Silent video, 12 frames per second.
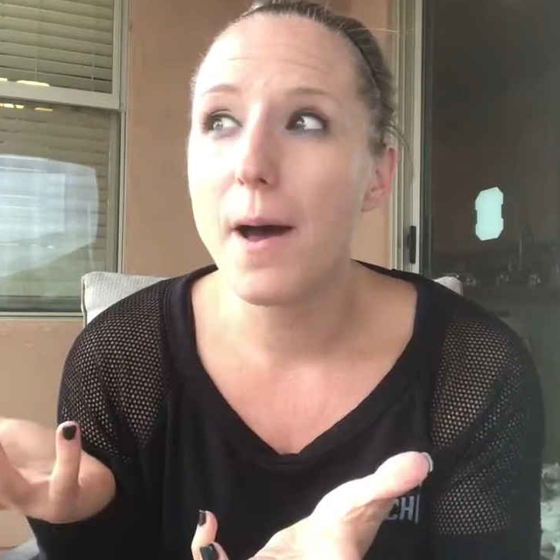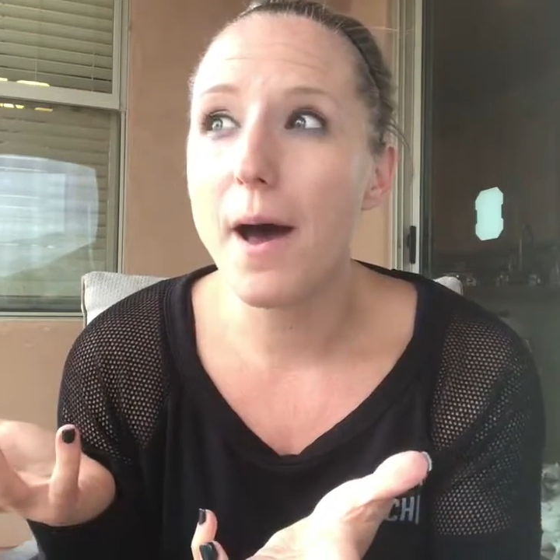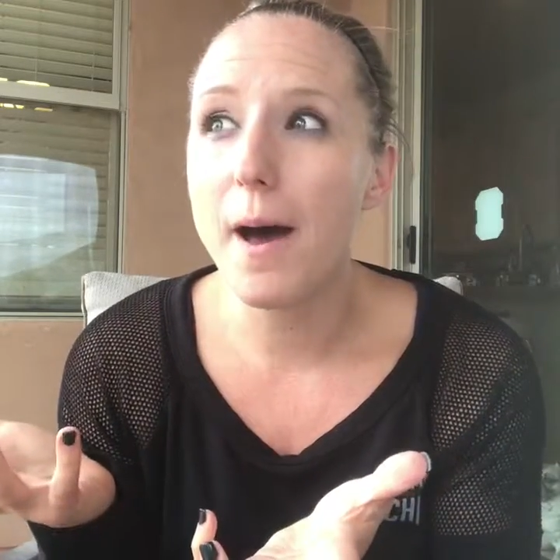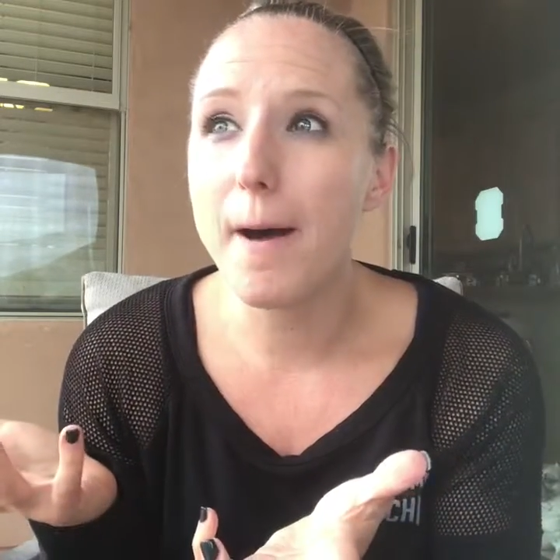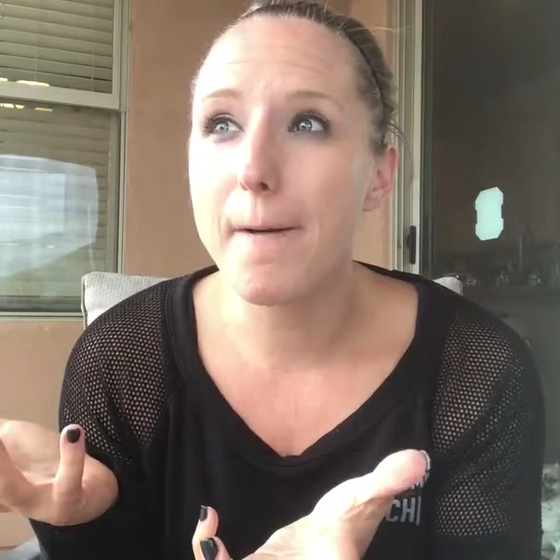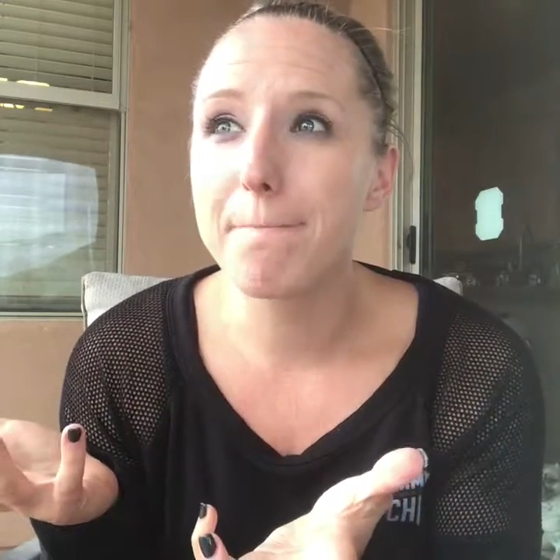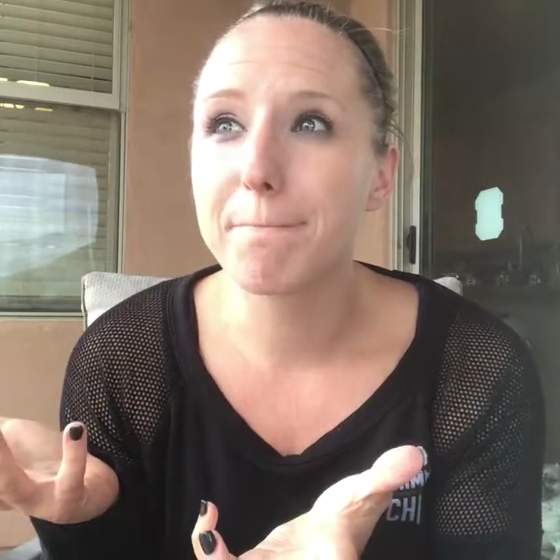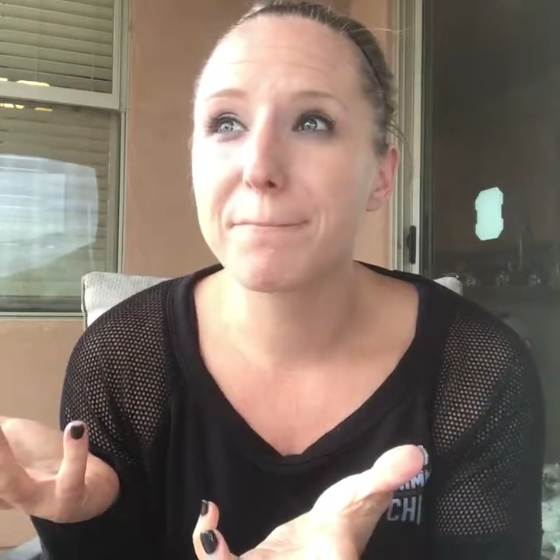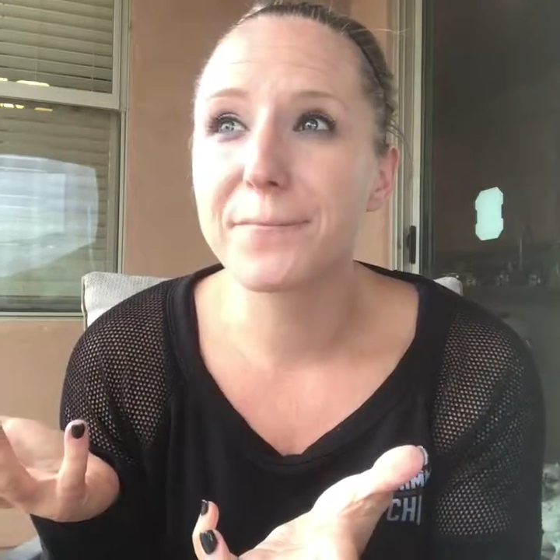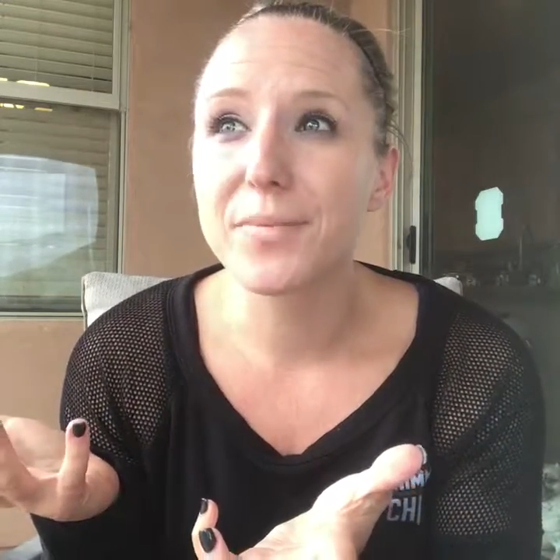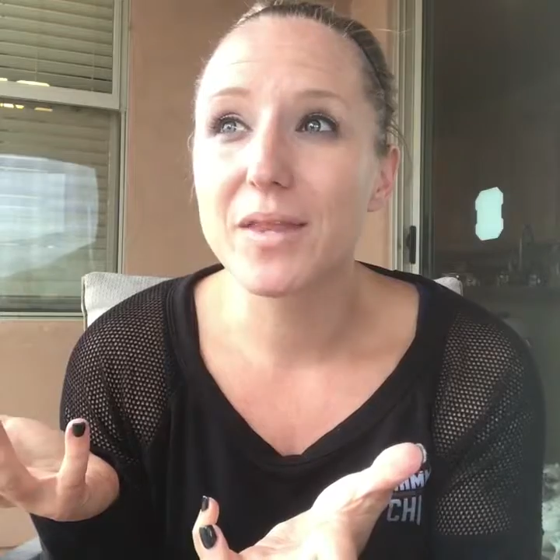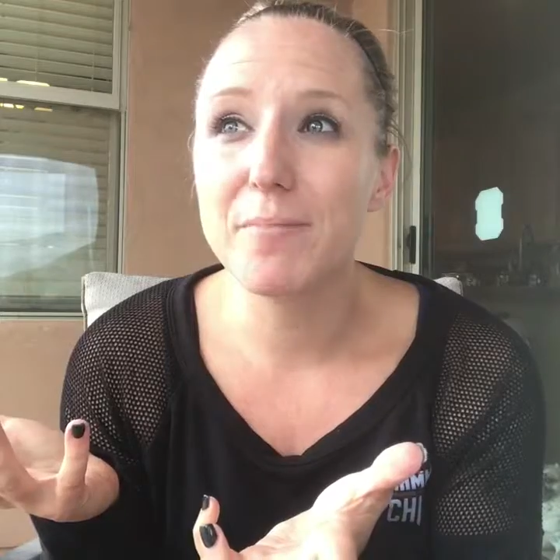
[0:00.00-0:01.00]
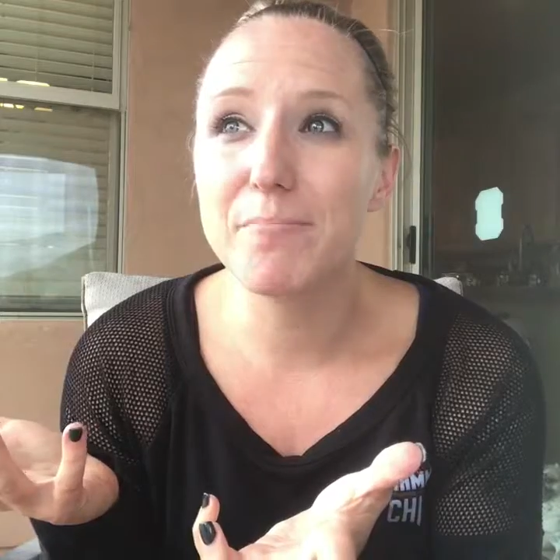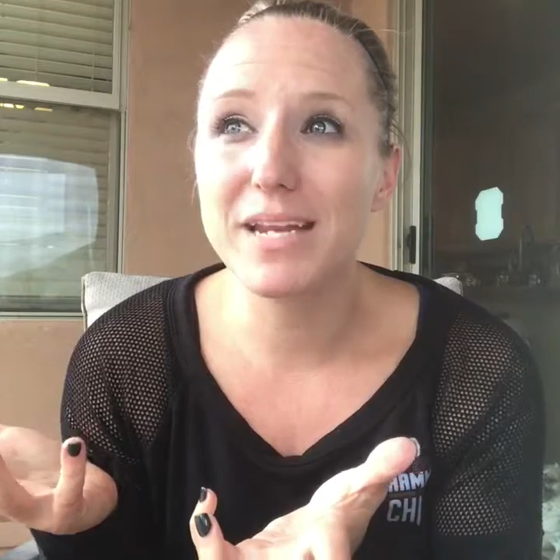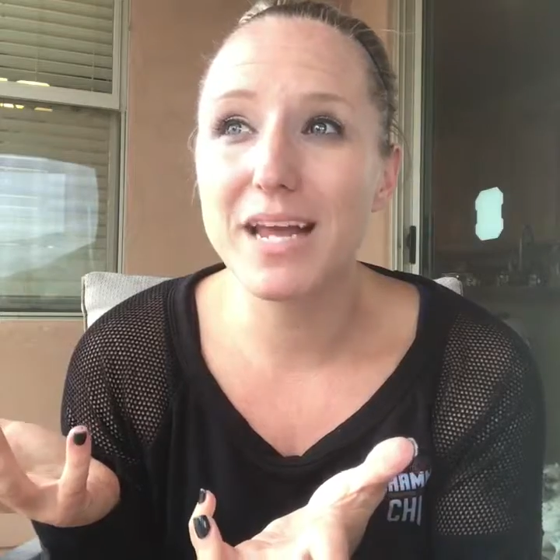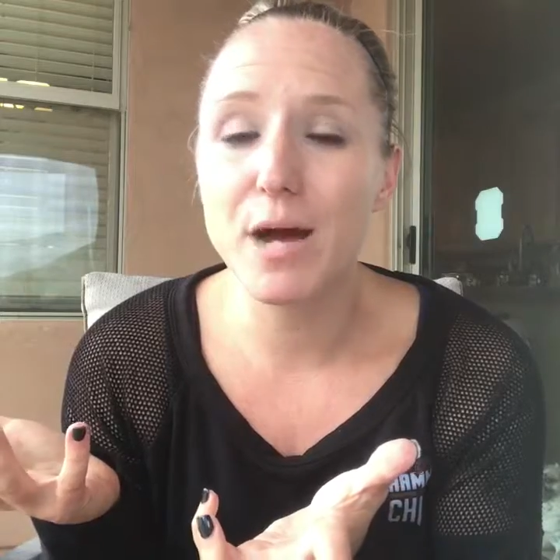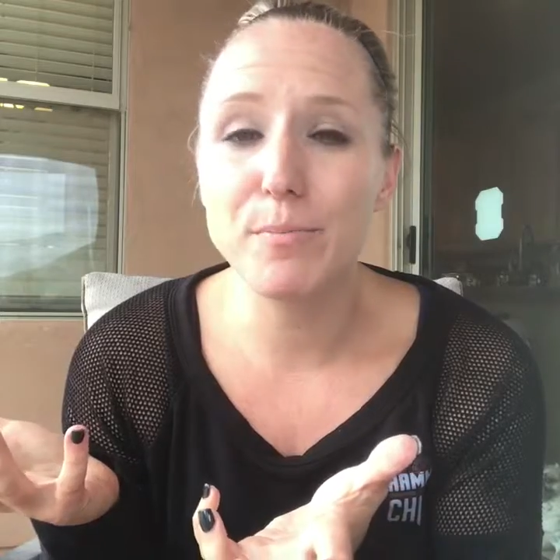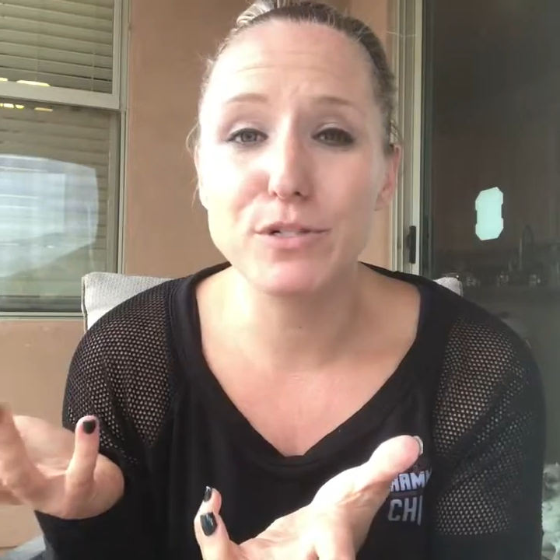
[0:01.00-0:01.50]
um
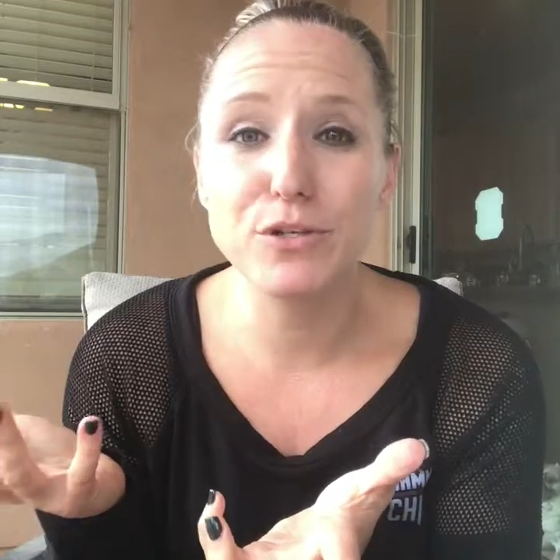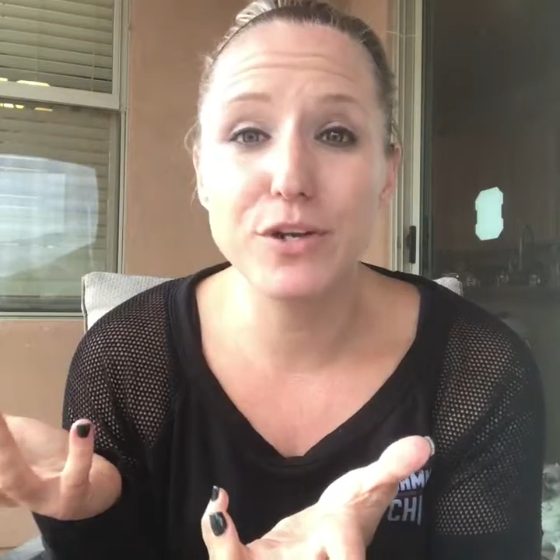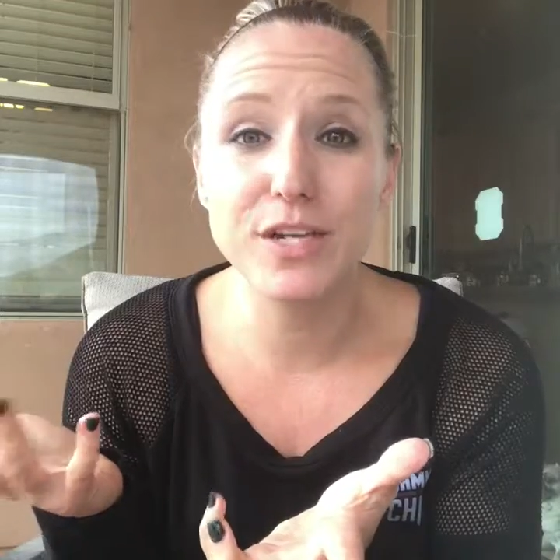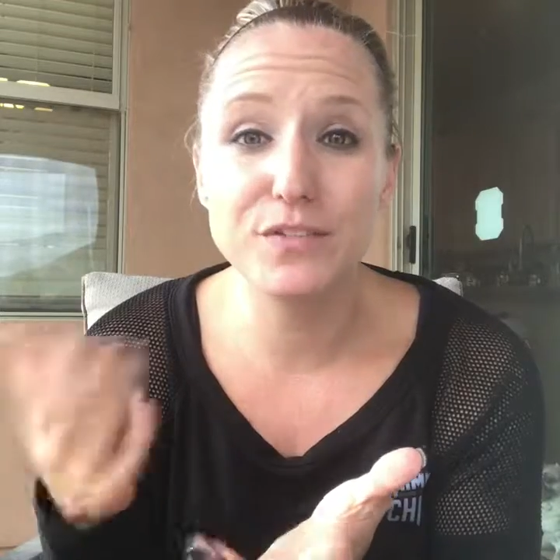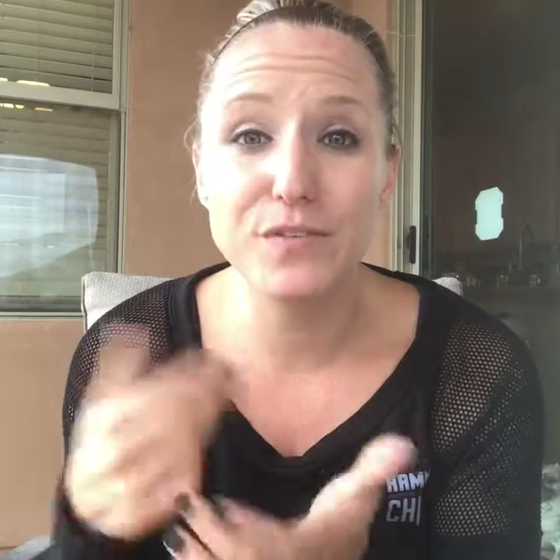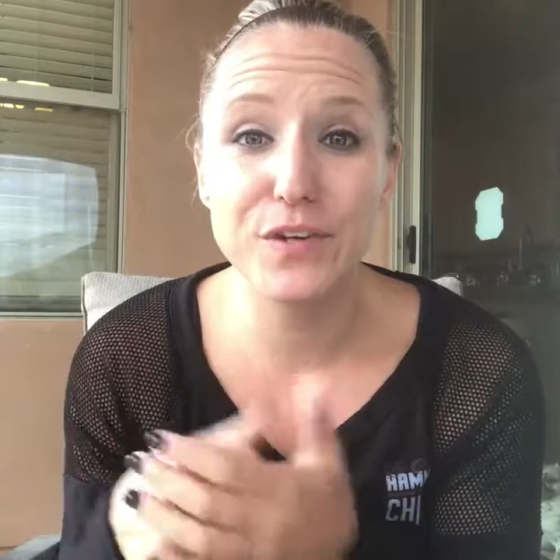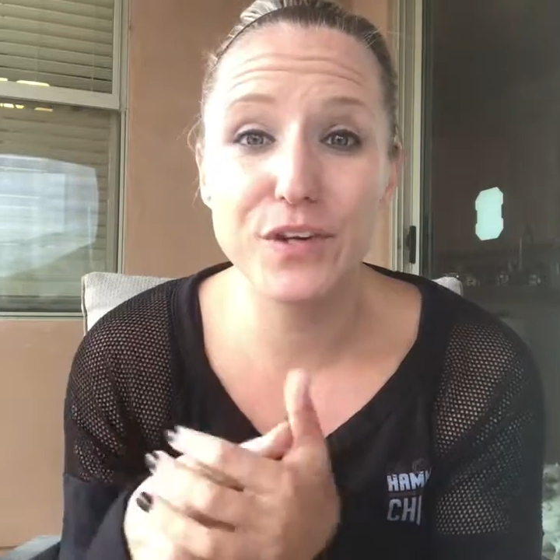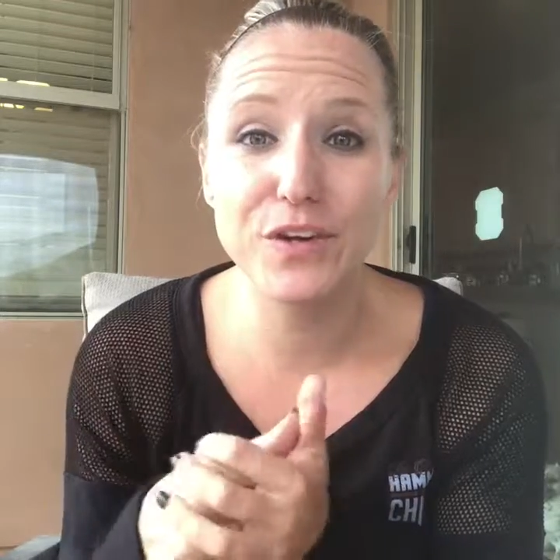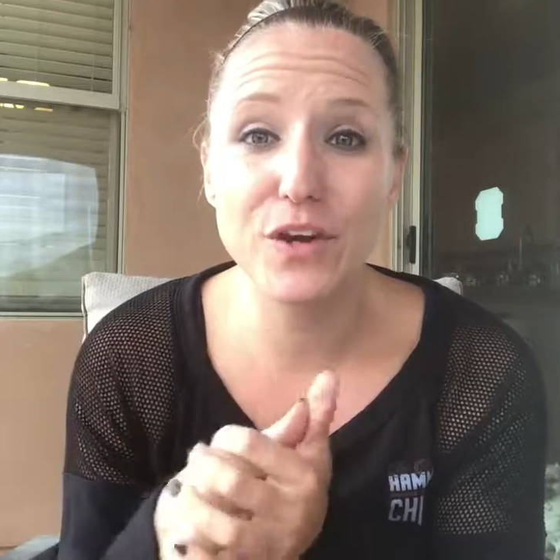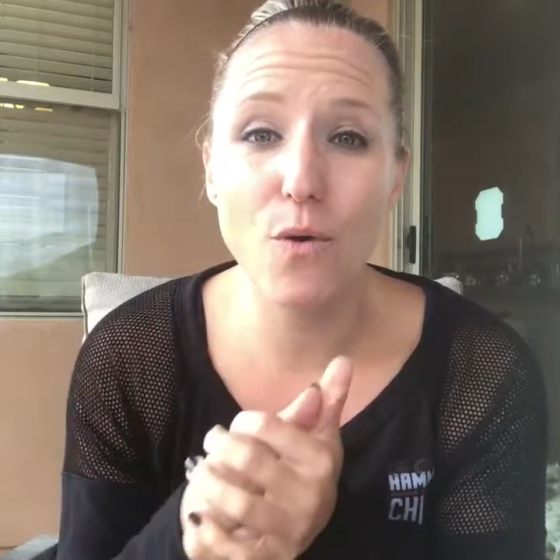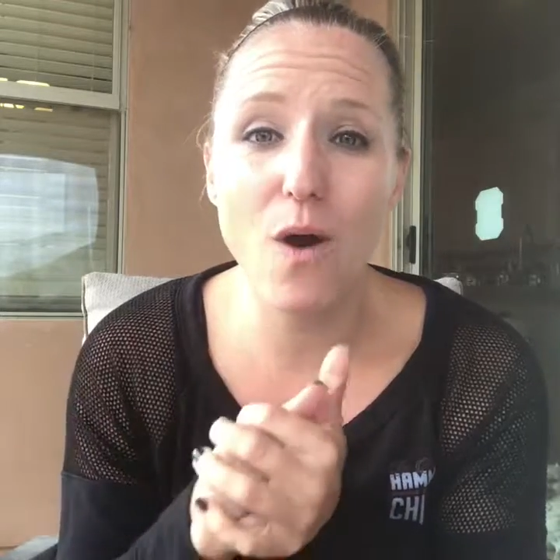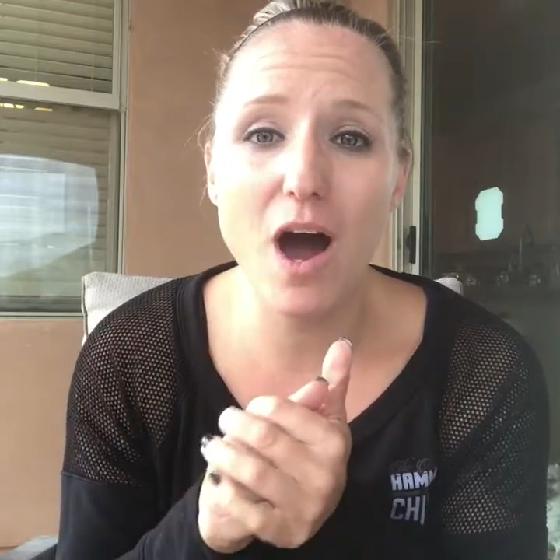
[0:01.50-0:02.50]
many opportunities for you to go